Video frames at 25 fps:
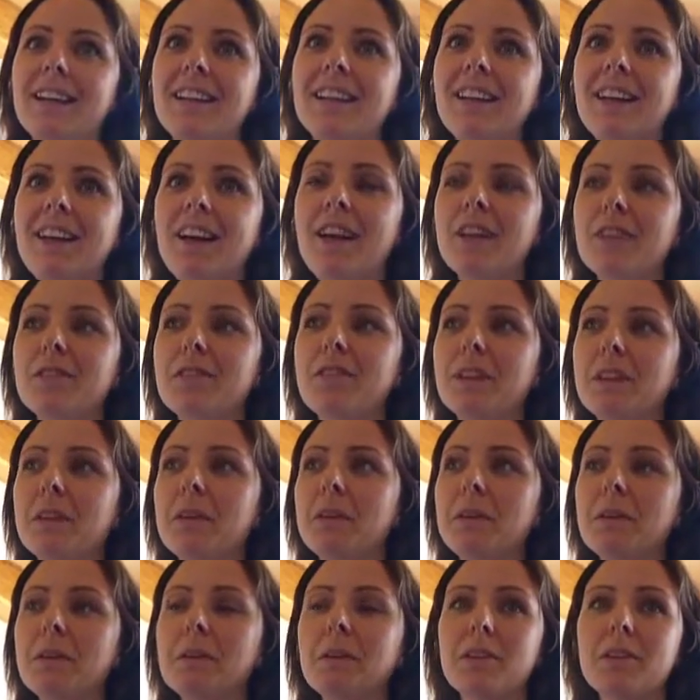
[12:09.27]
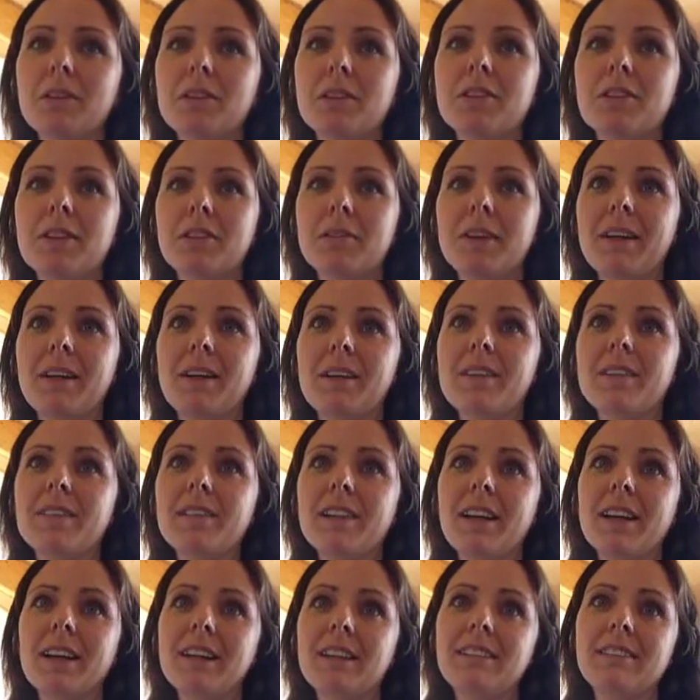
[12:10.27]
after that, hopefully we would look to be on
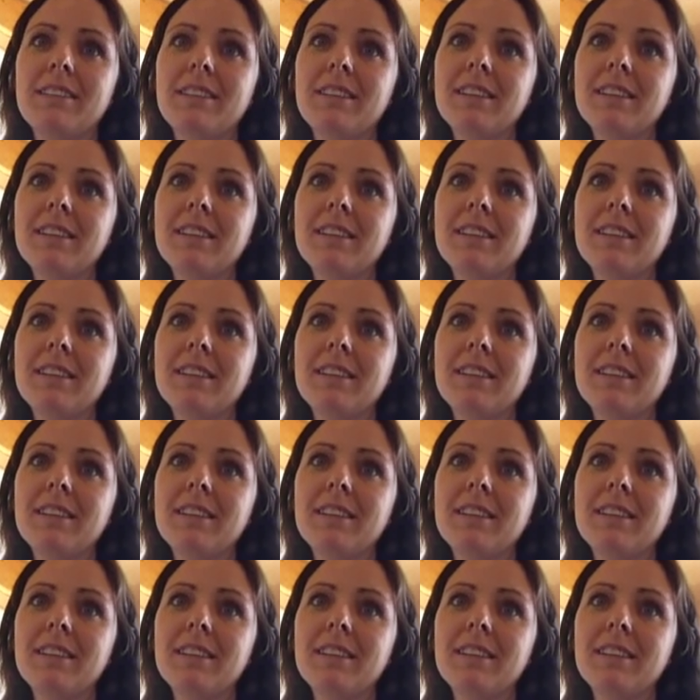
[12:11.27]
site,